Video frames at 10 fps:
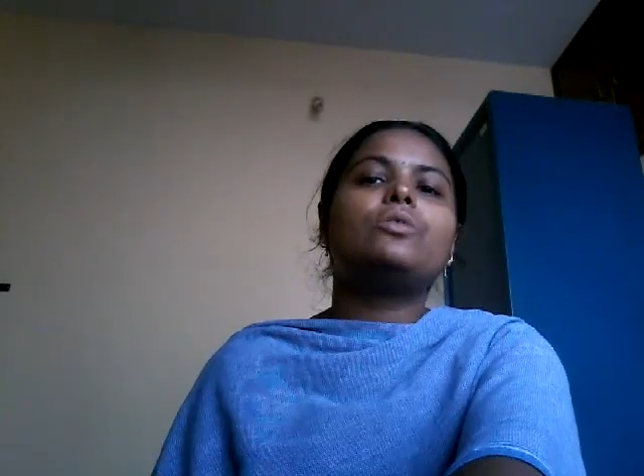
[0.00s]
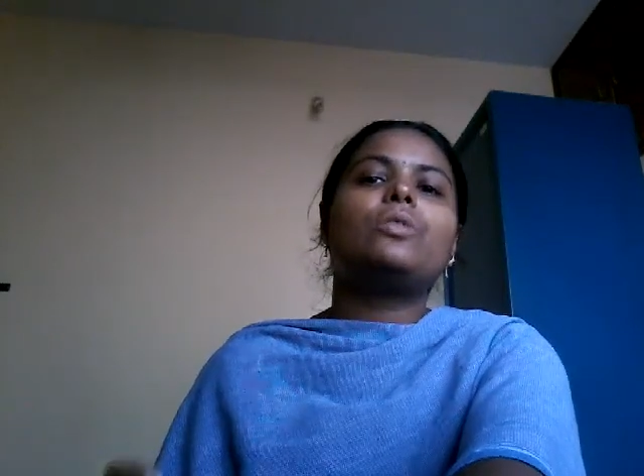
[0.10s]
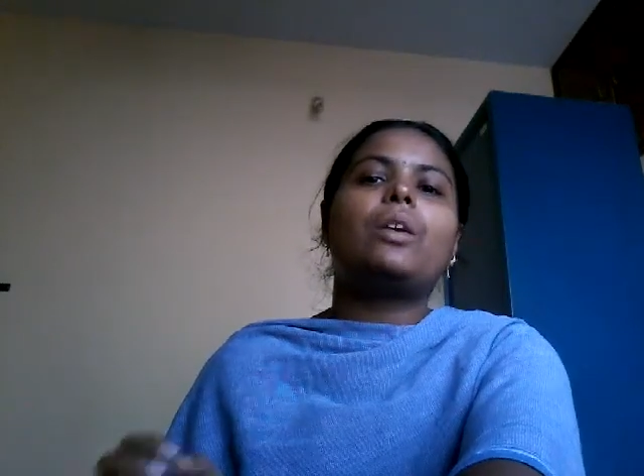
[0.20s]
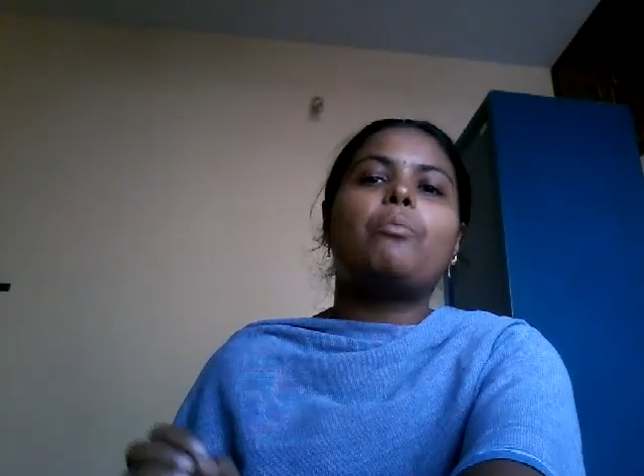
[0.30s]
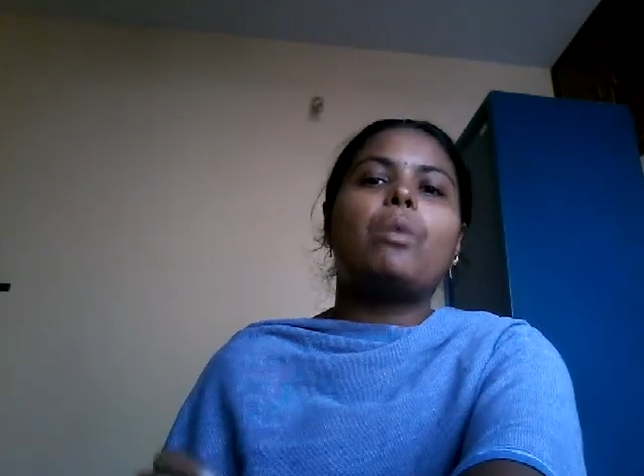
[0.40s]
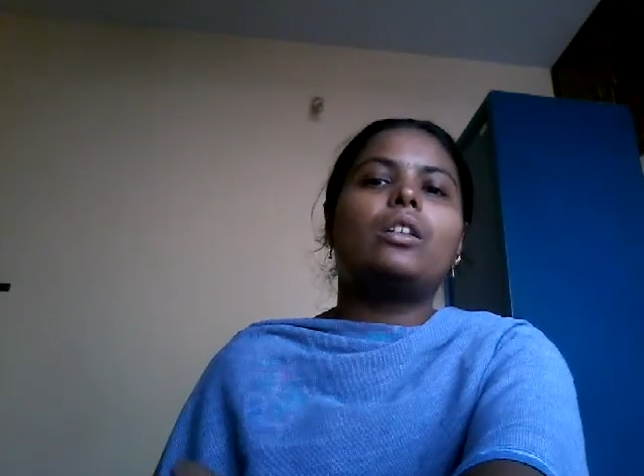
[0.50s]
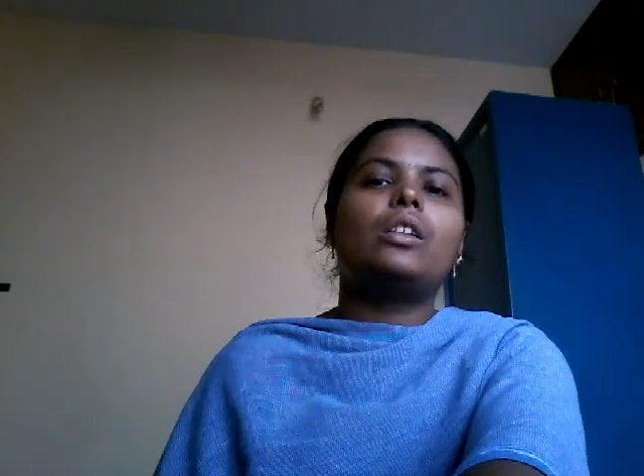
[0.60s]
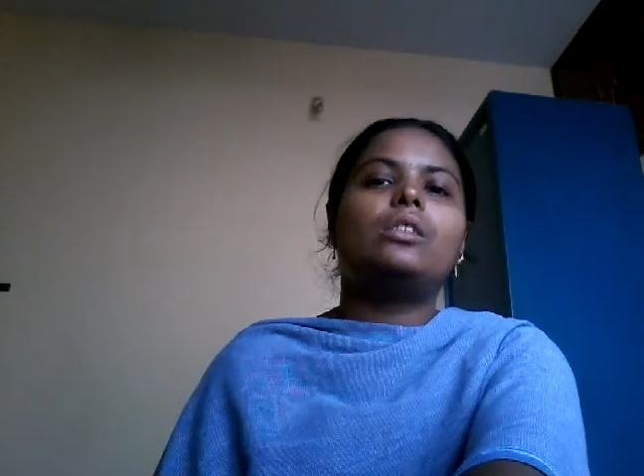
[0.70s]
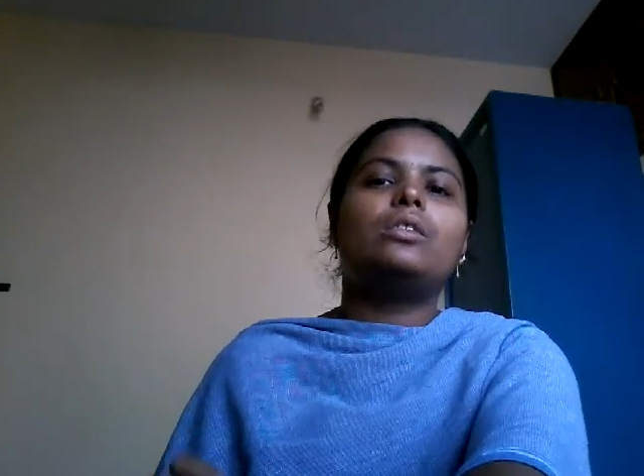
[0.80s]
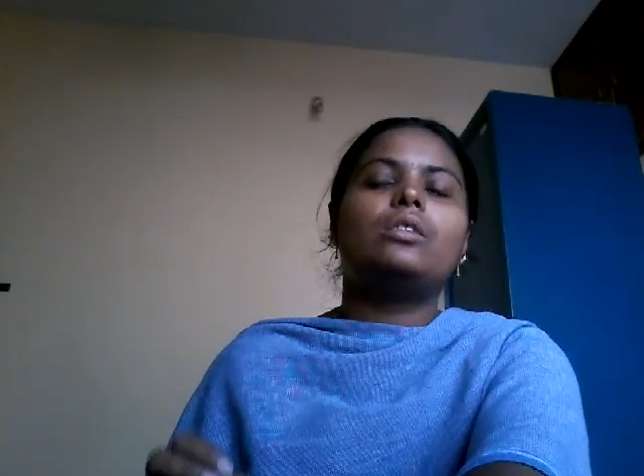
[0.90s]
So
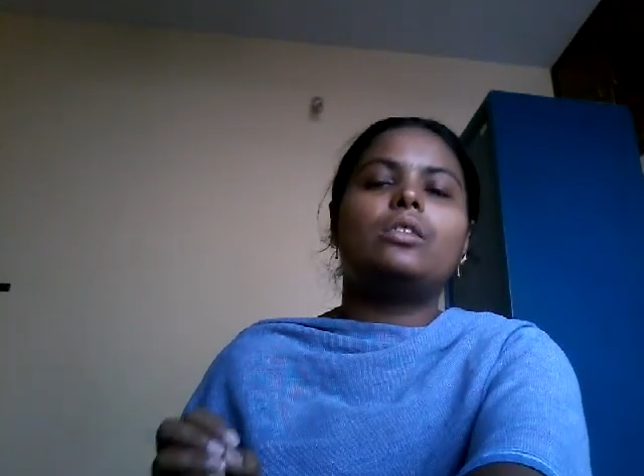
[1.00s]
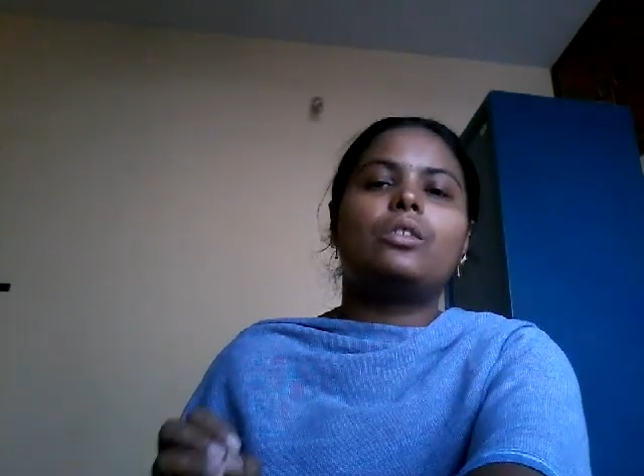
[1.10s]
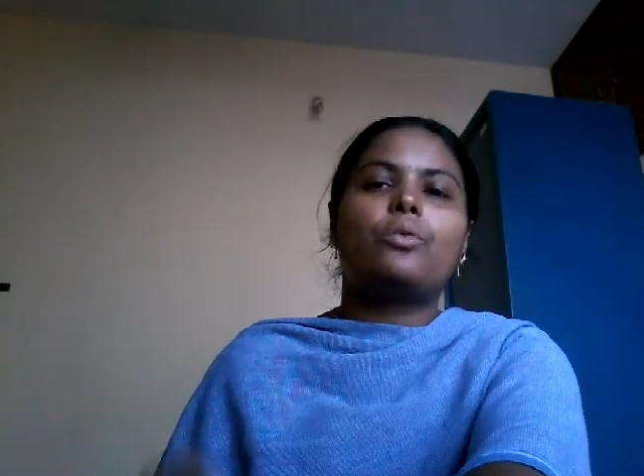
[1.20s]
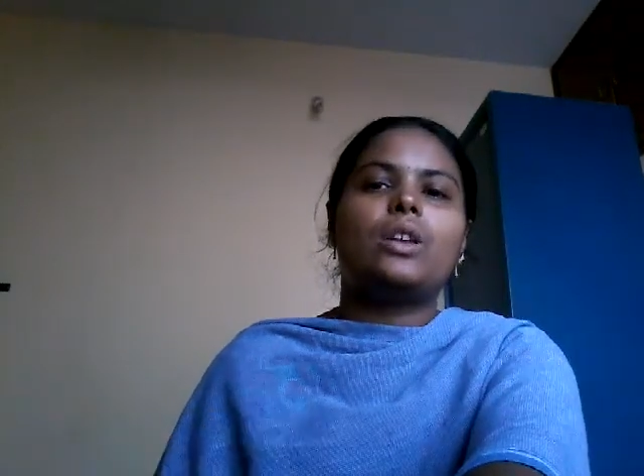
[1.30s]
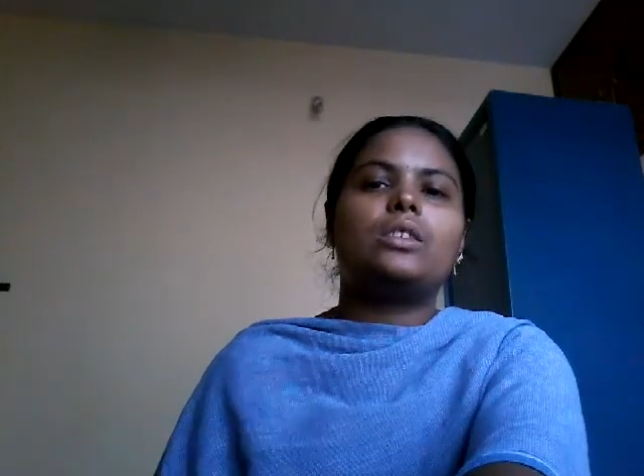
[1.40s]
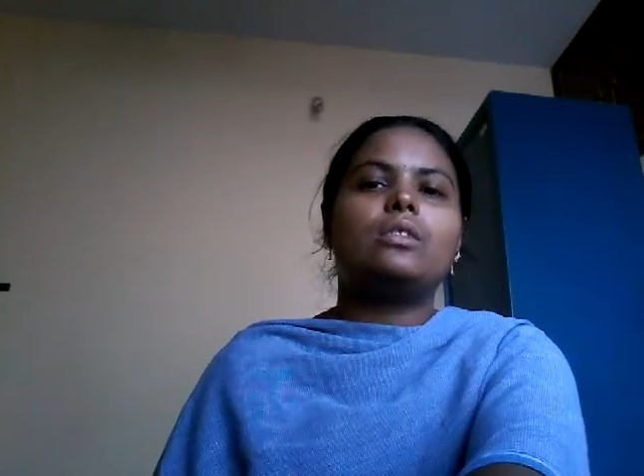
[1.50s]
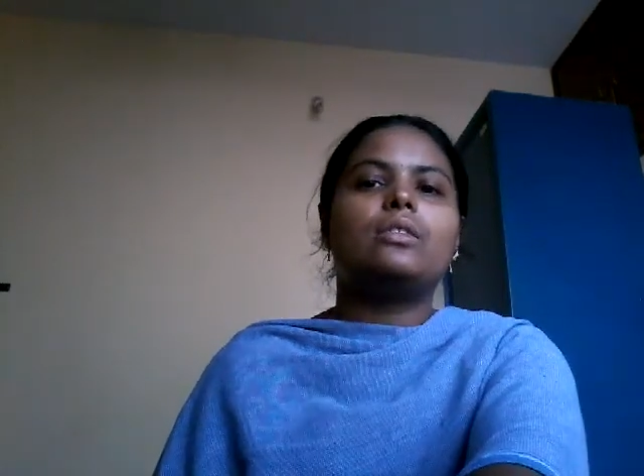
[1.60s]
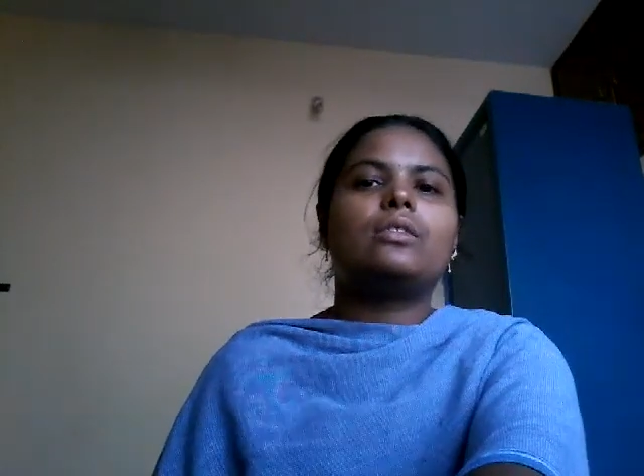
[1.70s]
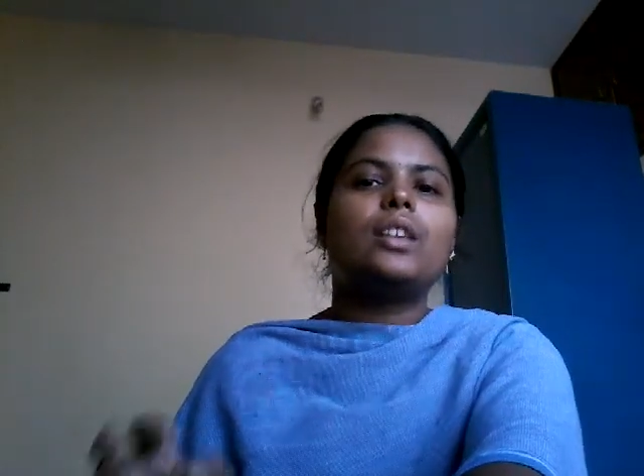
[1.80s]
important question is